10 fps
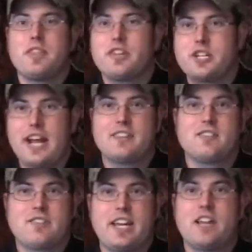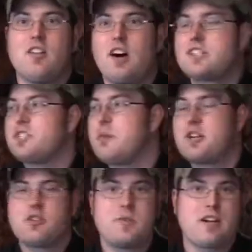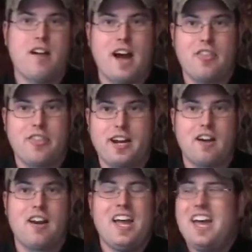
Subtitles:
but the chances of getting lost, especially when you're out there,